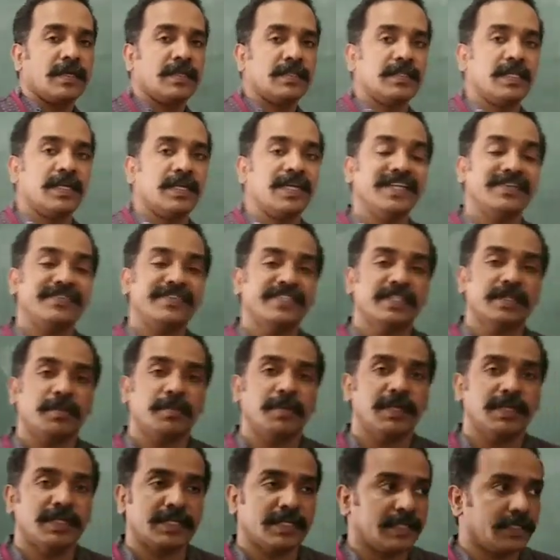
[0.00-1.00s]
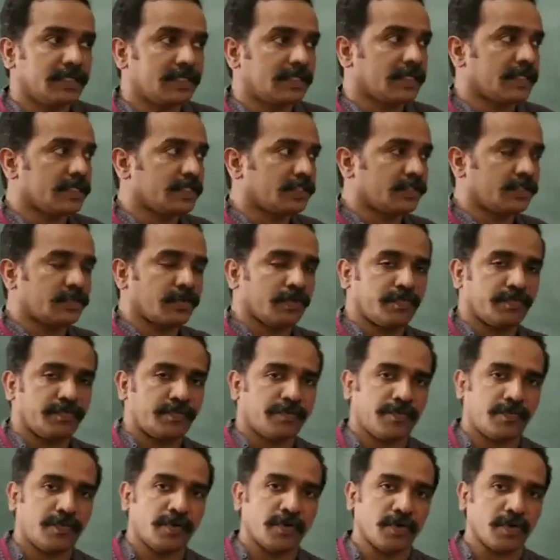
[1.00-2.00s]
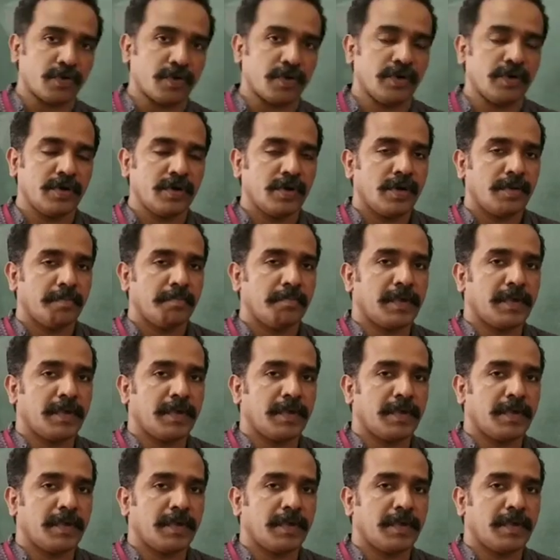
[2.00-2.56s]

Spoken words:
the divisibility test of 4,